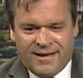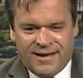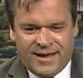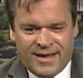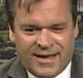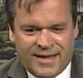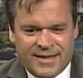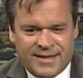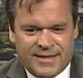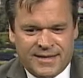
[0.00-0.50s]

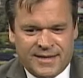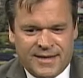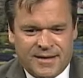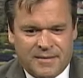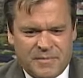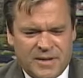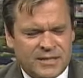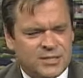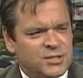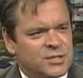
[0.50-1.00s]
And
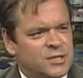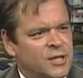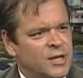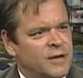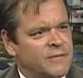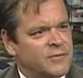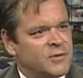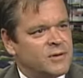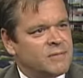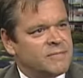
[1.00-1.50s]
uh, I just
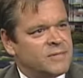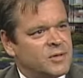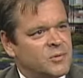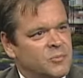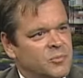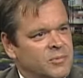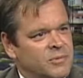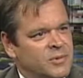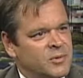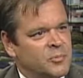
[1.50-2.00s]
love the, the,
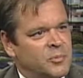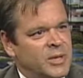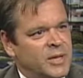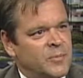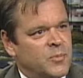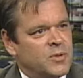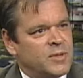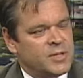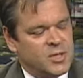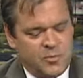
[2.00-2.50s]
the,
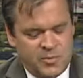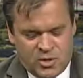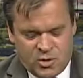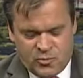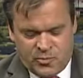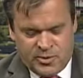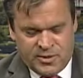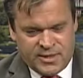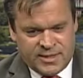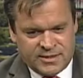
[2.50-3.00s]
people in the Middle
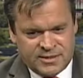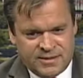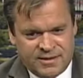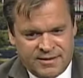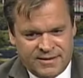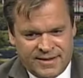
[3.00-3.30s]
Peninsula,